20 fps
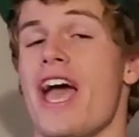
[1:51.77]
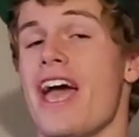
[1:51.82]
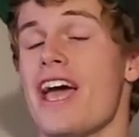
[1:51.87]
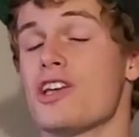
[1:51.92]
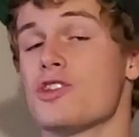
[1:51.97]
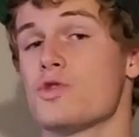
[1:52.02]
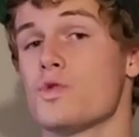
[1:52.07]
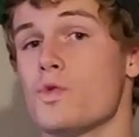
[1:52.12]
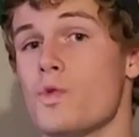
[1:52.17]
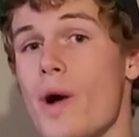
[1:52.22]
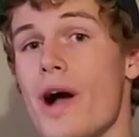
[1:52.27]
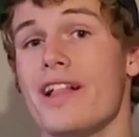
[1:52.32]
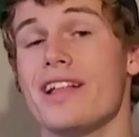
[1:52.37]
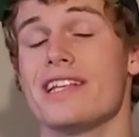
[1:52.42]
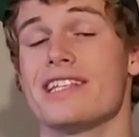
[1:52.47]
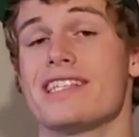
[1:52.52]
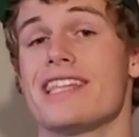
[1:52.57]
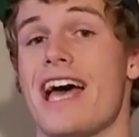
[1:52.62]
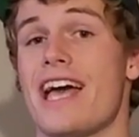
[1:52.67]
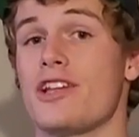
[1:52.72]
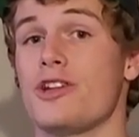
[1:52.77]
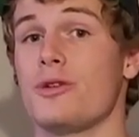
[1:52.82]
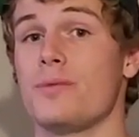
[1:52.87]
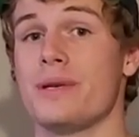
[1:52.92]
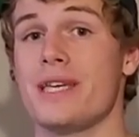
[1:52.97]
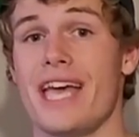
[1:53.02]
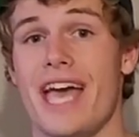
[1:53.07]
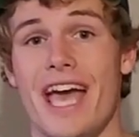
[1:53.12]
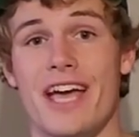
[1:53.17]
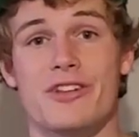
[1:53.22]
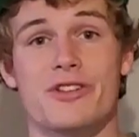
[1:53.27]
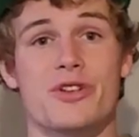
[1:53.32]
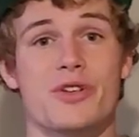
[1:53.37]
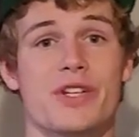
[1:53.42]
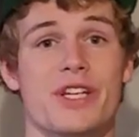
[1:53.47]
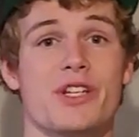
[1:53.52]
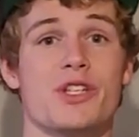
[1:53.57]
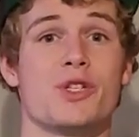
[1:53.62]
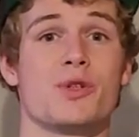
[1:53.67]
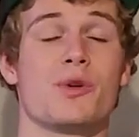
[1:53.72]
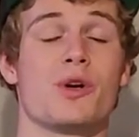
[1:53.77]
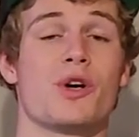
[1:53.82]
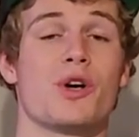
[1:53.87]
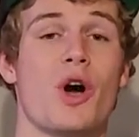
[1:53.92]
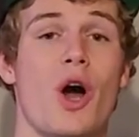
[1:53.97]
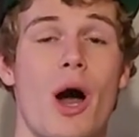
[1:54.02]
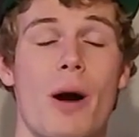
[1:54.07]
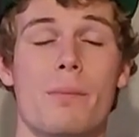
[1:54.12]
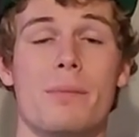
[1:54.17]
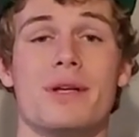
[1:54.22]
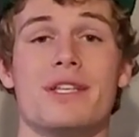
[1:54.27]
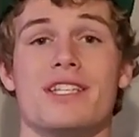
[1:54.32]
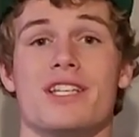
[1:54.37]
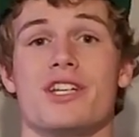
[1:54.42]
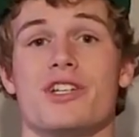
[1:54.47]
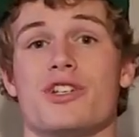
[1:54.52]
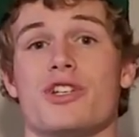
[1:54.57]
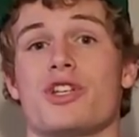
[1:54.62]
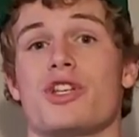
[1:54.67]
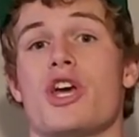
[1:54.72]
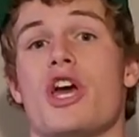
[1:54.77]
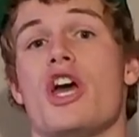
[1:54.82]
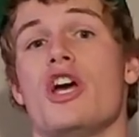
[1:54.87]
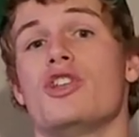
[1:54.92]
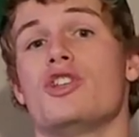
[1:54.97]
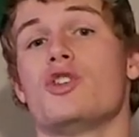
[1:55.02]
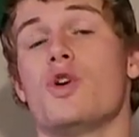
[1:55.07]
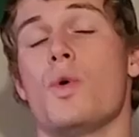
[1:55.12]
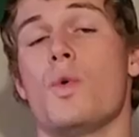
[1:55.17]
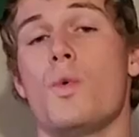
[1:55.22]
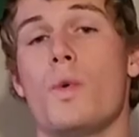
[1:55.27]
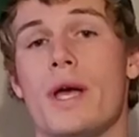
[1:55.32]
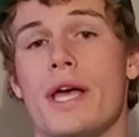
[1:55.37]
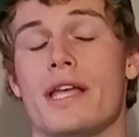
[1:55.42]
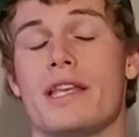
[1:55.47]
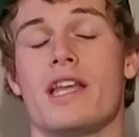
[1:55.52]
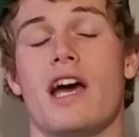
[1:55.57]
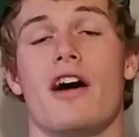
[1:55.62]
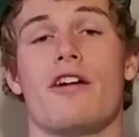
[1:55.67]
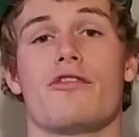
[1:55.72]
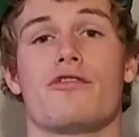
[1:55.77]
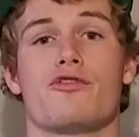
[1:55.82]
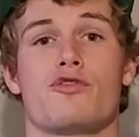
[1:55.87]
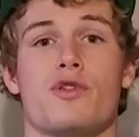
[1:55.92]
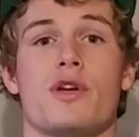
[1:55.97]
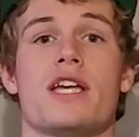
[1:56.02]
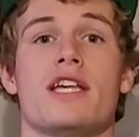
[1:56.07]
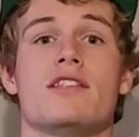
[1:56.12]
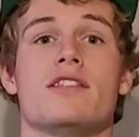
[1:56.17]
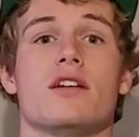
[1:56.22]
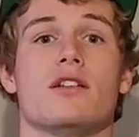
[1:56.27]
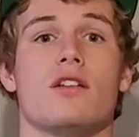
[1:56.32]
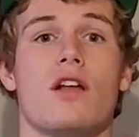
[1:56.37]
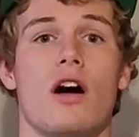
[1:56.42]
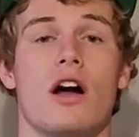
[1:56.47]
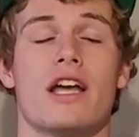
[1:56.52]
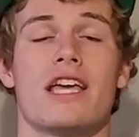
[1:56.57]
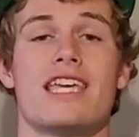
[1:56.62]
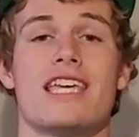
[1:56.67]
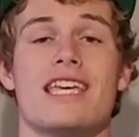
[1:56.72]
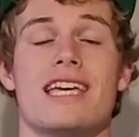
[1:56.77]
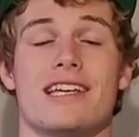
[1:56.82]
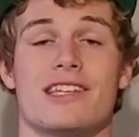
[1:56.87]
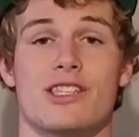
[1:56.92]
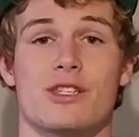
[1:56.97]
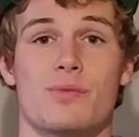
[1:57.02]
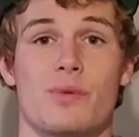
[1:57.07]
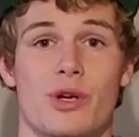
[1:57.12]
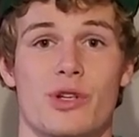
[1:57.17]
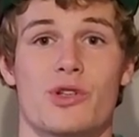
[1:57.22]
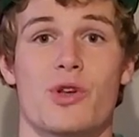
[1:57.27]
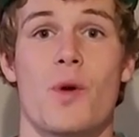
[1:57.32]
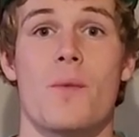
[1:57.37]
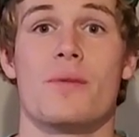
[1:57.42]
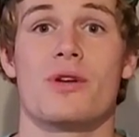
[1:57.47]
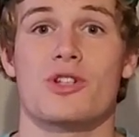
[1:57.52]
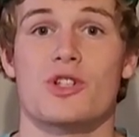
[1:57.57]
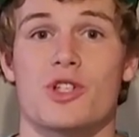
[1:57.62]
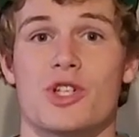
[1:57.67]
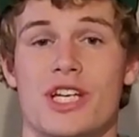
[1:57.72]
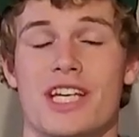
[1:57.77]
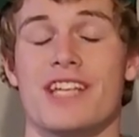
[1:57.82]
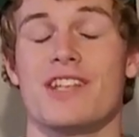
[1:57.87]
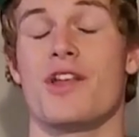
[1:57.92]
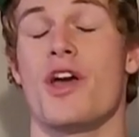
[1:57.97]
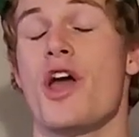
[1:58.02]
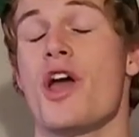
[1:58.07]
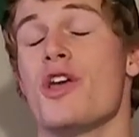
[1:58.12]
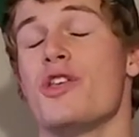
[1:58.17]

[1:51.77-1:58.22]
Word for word: As well as that, you'll be entered into a competition to win a free DeLonghi espresso machine.